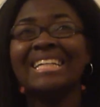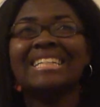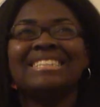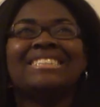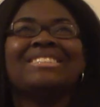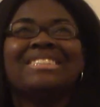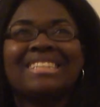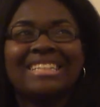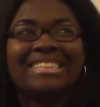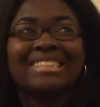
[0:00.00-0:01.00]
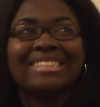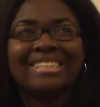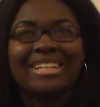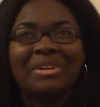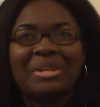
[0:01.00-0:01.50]
And she was like, just look
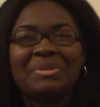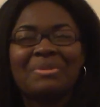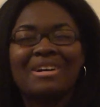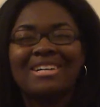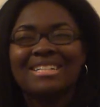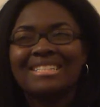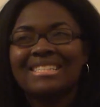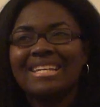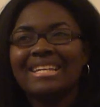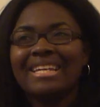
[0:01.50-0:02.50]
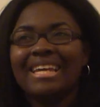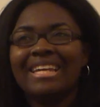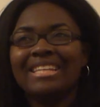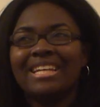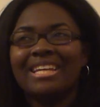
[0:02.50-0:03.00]
at how he walks.
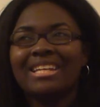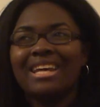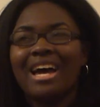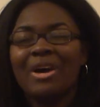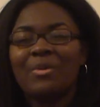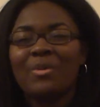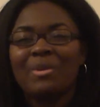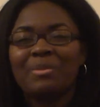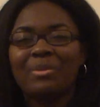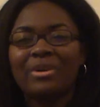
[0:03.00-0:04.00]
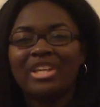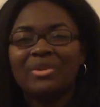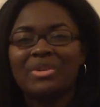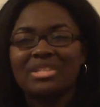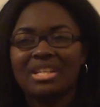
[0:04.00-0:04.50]
And then, at one point,
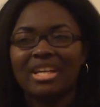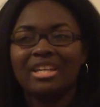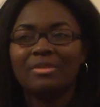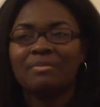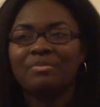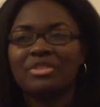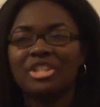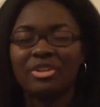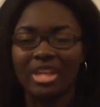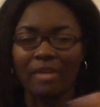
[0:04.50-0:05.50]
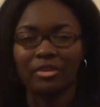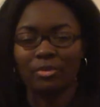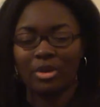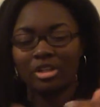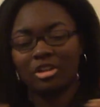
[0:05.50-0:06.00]
he was like, they have to
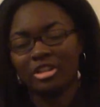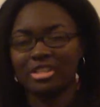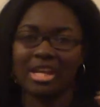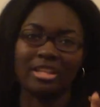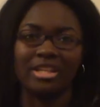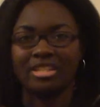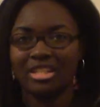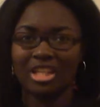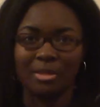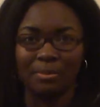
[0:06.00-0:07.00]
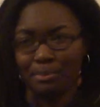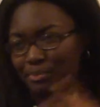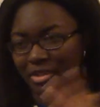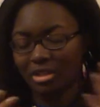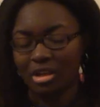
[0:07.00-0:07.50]
run along the sidelines to keep
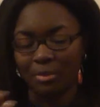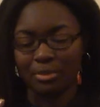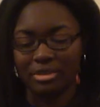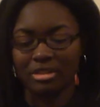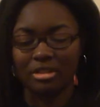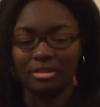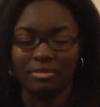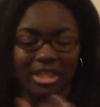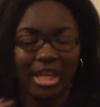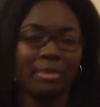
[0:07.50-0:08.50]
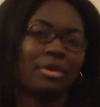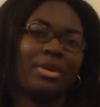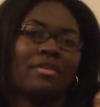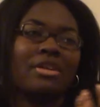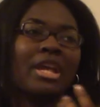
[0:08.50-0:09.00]
up with the game or
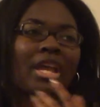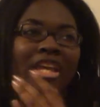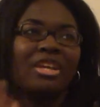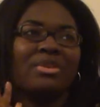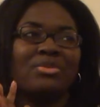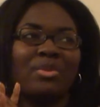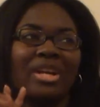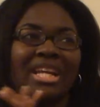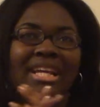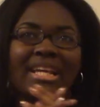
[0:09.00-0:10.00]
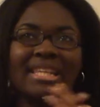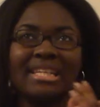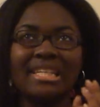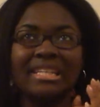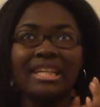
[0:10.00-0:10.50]
whatever. He was running, and
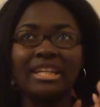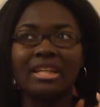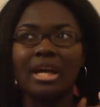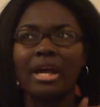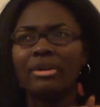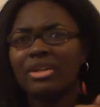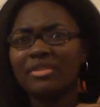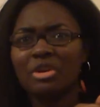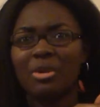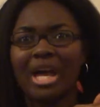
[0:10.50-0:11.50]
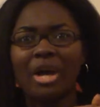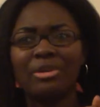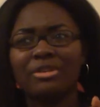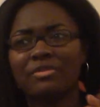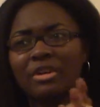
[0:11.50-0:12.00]
then he, like, I don't even know
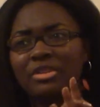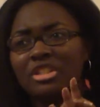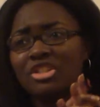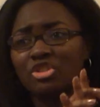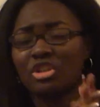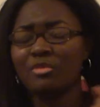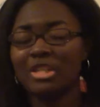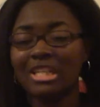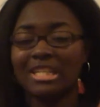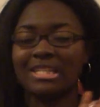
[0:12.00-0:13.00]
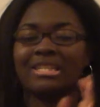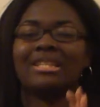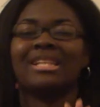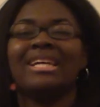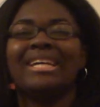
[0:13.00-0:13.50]
how he fell. He just tripped and he
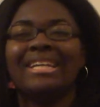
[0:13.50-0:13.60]
slid.